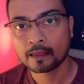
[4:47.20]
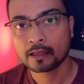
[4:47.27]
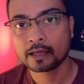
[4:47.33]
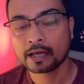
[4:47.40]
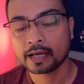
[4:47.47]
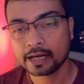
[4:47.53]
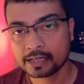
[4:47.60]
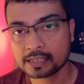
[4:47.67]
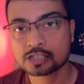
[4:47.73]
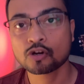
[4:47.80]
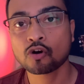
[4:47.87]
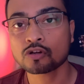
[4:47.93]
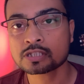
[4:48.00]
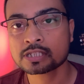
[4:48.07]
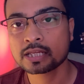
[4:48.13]
It is
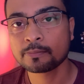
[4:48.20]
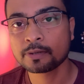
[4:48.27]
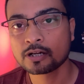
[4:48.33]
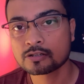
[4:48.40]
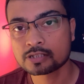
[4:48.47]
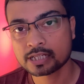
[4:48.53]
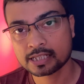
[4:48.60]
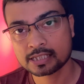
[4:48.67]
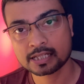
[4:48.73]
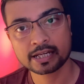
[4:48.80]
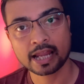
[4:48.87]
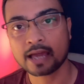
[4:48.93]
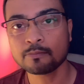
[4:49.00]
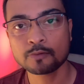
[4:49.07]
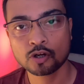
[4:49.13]
costly because it is a
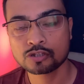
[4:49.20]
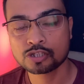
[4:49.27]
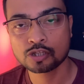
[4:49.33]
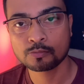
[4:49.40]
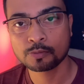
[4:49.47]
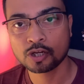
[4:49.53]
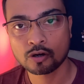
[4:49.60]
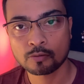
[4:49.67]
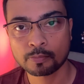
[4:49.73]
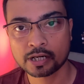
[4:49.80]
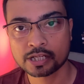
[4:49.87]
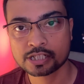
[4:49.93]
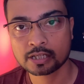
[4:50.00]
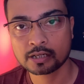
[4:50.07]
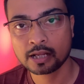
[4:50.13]
time-consuming
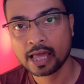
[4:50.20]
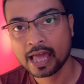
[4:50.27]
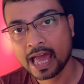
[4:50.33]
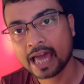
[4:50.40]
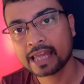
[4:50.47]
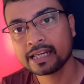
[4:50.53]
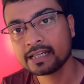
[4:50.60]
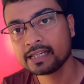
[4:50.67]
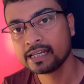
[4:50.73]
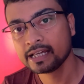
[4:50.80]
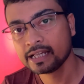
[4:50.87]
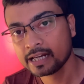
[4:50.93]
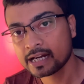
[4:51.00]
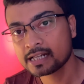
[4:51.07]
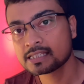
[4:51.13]
operation and it
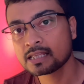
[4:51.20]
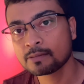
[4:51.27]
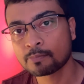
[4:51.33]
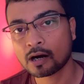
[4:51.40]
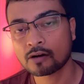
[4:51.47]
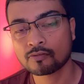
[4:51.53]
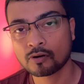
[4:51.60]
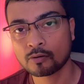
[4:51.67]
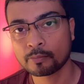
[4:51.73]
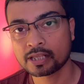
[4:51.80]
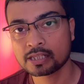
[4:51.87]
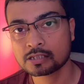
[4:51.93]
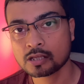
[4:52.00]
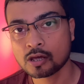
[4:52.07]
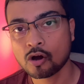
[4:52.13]
degrades the performance
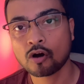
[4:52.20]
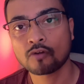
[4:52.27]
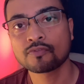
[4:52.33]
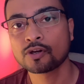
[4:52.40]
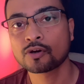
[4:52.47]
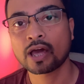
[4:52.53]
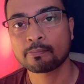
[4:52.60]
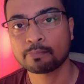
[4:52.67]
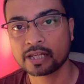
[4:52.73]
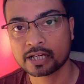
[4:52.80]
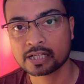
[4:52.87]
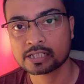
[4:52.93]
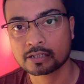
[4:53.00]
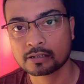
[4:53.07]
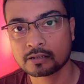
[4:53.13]
of your
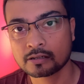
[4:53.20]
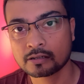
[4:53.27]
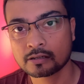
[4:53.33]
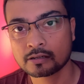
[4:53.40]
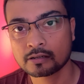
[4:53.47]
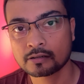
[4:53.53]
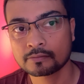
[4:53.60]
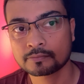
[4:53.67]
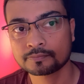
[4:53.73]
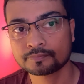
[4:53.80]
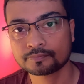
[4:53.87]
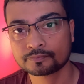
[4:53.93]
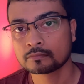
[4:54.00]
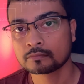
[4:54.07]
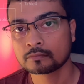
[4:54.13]
application.
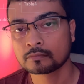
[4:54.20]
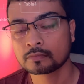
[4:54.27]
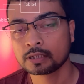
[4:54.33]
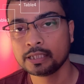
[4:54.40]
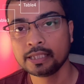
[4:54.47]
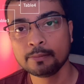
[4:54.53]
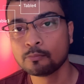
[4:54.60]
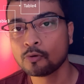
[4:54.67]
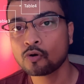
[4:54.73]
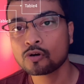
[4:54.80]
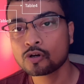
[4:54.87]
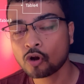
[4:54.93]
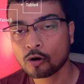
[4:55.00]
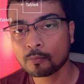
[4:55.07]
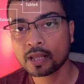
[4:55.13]
The more
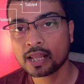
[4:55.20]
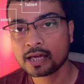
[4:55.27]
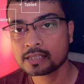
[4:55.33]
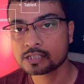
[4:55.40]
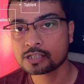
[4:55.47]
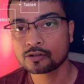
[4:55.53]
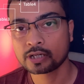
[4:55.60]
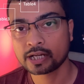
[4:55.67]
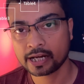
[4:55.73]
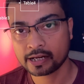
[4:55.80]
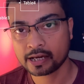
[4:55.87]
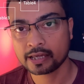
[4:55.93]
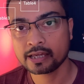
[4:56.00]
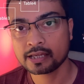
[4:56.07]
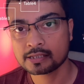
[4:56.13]
normalized your data
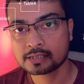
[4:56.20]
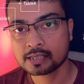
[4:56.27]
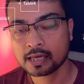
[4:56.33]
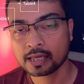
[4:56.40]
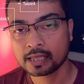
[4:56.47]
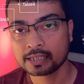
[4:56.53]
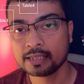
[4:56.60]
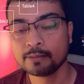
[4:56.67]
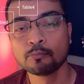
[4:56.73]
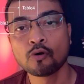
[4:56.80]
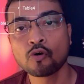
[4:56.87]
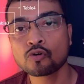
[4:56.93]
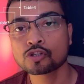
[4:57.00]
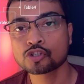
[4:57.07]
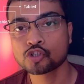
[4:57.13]
is, the more
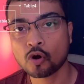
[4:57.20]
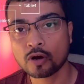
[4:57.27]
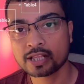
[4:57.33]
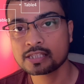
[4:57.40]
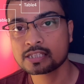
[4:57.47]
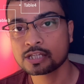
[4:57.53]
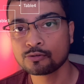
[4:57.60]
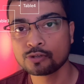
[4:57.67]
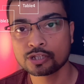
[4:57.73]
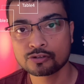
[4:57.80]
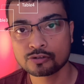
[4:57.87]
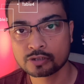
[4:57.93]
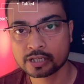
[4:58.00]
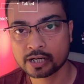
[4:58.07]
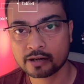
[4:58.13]
joins you need to
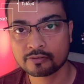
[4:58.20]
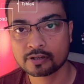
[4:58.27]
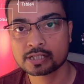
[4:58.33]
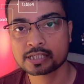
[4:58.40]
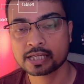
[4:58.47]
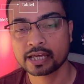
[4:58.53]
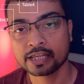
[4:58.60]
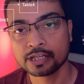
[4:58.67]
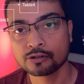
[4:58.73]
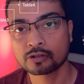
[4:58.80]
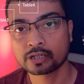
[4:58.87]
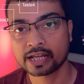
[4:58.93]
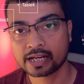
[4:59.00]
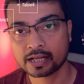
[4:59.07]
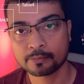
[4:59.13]
traverse in your
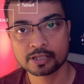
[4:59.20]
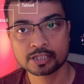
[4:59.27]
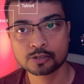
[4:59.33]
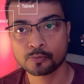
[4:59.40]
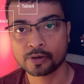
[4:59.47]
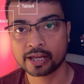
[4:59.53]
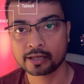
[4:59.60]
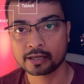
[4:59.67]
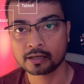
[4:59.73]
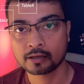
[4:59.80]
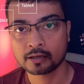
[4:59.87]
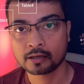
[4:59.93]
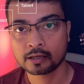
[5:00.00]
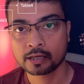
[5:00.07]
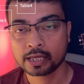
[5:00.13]
database query.
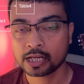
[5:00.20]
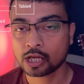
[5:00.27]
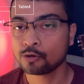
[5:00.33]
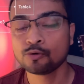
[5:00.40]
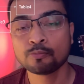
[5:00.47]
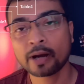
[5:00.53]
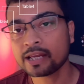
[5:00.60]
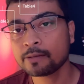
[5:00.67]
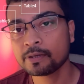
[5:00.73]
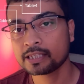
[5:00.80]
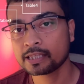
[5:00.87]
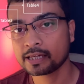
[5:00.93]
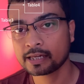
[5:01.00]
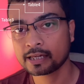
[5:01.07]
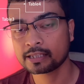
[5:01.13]
Now you might be
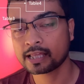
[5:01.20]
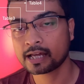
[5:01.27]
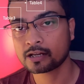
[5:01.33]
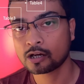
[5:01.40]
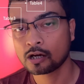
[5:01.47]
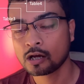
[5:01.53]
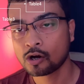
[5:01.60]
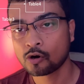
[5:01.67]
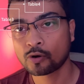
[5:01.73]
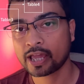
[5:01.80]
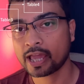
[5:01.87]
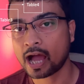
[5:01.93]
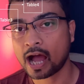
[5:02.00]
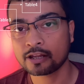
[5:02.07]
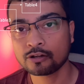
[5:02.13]
thinking that, okay,
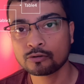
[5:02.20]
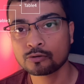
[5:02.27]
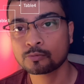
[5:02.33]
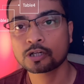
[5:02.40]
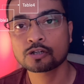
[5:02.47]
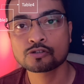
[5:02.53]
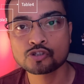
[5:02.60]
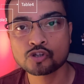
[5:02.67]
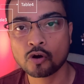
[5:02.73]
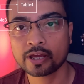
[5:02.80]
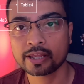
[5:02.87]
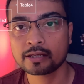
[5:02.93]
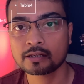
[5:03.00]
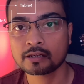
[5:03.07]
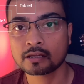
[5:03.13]
I want to
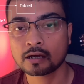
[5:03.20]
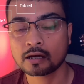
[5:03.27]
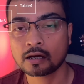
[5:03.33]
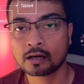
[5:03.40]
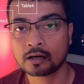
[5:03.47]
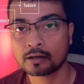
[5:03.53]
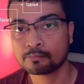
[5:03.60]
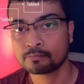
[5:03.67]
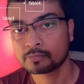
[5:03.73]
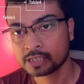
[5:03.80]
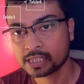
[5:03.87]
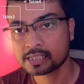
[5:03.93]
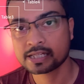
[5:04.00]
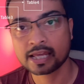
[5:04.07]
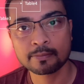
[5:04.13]
join these
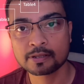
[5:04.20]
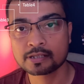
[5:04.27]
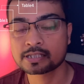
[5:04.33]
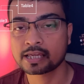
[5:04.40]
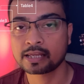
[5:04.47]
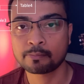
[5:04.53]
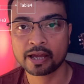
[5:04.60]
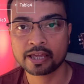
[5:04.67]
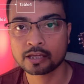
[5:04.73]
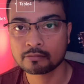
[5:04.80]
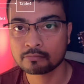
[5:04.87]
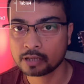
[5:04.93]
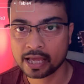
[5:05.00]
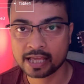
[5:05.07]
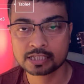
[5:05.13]
tables in my
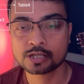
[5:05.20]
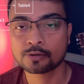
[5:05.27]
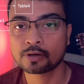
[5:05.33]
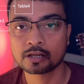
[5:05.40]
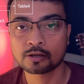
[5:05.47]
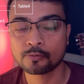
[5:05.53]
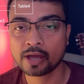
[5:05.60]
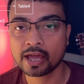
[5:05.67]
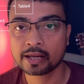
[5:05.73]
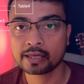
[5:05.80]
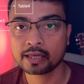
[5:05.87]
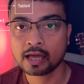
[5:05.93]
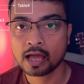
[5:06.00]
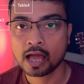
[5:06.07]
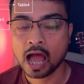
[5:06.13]
SQL query.
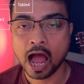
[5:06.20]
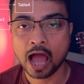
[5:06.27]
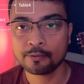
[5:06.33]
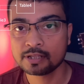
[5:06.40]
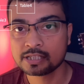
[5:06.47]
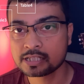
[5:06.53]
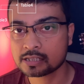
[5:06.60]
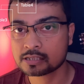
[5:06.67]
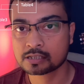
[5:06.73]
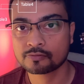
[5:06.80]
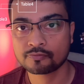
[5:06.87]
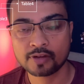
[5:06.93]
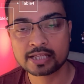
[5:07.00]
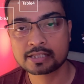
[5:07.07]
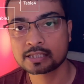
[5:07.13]
I will just
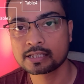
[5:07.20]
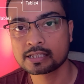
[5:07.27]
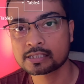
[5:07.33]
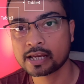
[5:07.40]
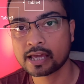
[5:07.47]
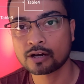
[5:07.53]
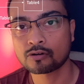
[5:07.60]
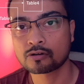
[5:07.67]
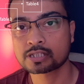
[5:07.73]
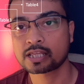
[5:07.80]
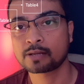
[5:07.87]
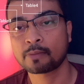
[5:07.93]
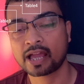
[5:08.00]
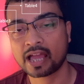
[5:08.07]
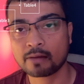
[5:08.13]
fetch these records in
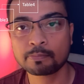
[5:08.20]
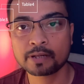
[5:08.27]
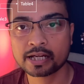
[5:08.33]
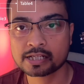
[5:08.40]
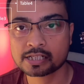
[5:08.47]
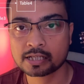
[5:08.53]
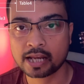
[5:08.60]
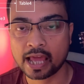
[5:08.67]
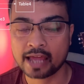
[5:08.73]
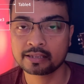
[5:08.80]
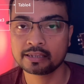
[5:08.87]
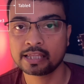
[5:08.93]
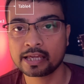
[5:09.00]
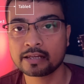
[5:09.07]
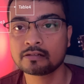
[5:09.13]
my application and
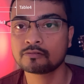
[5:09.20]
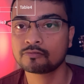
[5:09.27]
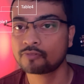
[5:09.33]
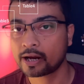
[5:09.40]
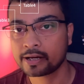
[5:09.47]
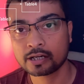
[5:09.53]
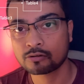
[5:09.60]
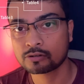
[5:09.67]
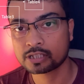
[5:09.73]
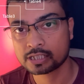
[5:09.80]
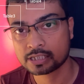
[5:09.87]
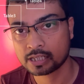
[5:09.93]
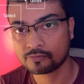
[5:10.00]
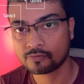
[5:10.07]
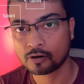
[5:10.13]
then find out this
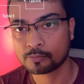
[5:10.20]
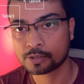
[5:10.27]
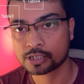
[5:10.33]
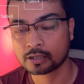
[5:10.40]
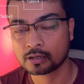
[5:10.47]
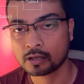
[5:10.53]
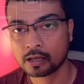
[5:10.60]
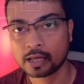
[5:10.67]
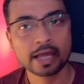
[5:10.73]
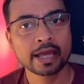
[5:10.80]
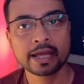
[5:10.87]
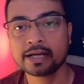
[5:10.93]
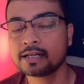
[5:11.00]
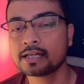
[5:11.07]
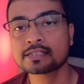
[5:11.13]
information. It
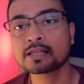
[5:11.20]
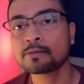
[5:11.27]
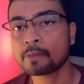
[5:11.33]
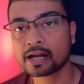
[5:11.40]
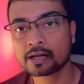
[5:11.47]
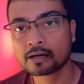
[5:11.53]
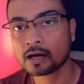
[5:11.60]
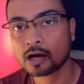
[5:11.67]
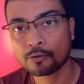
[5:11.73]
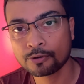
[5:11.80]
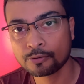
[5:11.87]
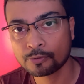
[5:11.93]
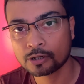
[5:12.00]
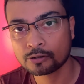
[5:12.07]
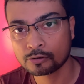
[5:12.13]
doesn't matter how you
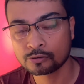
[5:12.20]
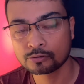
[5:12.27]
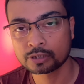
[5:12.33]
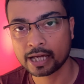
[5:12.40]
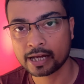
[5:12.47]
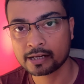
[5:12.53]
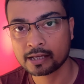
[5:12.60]
want to do that.